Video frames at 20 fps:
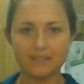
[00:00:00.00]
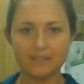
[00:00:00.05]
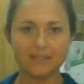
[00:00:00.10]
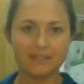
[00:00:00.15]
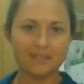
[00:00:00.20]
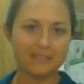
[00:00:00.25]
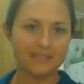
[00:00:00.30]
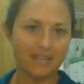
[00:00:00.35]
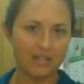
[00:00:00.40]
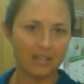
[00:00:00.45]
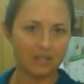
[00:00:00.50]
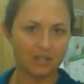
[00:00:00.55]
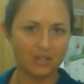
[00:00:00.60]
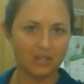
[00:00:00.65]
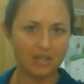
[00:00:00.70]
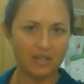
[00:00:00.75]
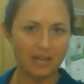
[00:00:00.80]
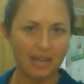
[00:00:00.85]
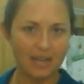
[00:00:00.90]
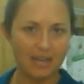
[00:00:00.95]
It's actually an
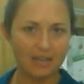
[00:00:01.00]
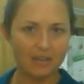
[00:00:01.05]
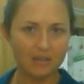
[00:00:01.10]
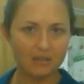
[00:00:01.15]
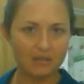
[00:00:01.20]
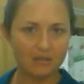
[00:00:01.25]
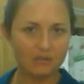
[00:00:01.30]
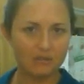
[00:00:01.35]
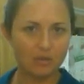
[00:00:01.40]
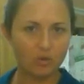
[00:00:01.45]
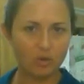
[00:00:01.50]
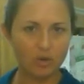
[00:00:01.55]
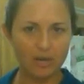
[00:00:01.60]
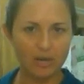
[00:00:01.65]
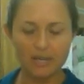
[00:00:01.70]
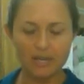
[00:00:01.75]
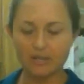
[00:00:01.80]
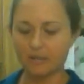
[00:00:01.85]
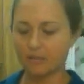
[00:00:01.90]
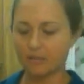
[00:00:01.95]
egg
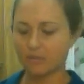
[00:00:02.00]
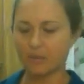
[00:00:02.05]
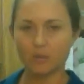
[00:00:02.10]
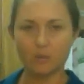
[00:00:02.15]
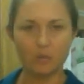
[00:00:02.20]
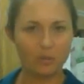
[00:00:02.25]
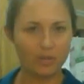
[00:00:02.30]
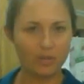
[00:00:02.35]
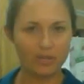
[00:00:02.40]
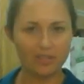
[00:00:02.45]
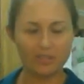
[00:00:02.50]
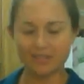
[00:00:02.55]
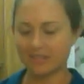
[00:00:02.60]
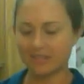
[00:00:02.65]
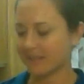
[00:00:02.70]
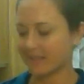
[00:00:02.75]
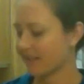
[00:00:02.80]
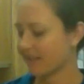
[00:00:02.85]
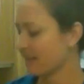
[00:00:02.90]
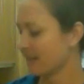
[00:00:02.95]
crate, but it works.
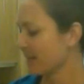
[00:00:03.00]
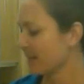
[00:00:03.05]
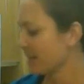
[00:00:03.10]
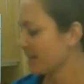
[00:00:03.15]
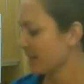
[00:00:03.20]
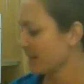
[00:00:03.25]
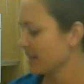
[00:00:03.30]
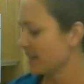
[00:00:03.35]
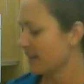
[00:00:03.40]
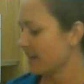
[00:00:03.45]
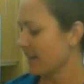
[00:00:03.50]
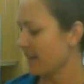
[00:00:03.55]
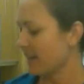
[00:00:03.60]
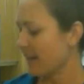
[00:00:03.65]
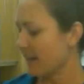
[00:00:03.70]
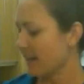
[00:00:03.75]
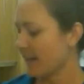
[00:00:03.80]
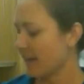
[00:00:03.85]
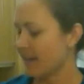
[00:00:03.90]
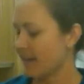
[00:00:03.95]

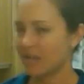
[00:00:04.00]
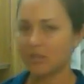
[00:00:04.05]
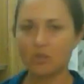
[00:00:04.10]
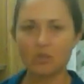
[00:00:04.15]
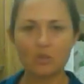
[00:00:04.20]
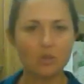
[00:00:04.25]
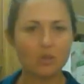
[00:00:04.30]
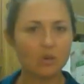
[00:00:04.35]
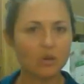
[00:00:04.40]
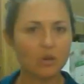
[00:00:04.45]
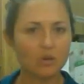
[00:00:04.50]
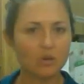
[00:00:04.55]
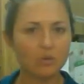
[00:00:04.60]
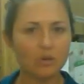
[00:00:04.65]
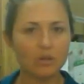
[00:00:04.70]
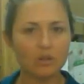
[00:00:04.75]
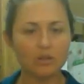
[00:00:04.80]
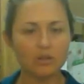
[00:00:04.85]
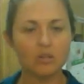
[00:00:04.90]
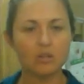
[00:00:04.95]
And you can go to a
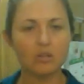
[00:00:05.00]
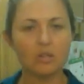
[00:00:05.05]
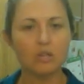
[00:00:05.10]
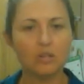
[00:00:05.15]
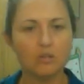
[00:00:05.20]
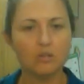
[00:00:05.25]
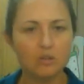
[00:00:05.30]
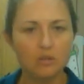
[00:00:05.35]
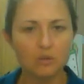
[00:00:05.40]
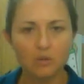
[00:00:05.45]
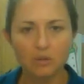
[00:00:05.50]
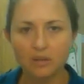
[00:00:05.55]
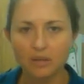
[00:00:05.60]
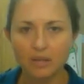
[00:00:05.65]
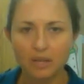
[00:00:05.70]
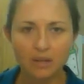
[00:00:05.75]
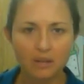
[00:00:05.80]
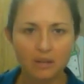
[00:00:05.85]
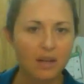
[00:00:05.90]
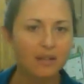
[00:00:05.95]
cooking store and get
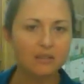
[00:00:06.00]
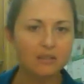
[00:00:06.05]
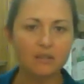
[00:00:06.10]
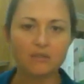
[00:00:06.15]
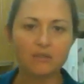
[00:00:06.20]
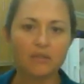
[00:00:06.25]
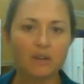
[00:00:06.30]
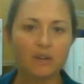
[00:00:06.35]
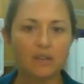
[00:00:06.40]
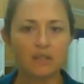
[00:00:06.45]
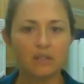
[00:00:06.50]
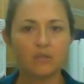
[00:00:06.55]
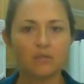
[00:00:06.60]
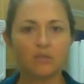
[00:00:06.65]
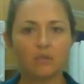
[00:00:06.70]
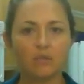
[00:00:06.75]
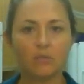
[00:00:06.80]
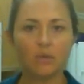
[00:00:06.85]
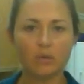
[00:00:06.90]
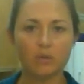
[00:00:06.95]
lots of fun different
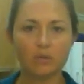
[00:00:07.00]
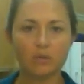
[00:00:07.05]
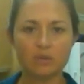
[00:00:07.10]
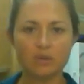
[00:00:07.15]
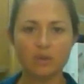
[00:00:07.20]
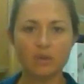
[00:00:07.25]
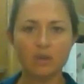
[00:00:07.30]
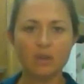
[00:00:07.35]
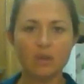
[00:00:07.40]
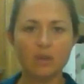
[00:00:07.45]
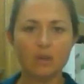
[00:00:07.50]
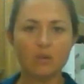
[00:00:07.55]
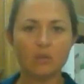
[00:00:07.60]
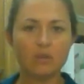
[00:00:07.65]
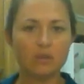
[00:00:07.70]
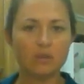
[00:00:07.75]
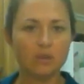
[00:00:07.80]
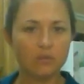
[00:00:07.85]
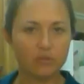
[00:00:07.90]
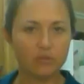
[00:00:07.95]
molds with
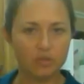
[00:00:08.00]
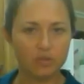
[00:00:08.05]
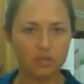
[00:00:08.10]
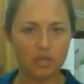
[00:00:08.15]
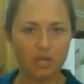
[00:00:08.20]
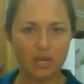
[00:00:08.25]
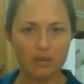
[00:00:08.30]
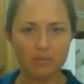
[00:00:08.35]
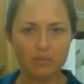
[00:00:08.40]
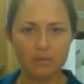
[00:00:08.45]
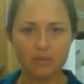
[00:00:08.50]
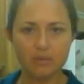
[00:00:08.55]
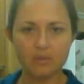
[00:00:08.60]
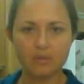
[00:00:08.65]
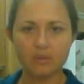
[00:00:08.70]
different shapes.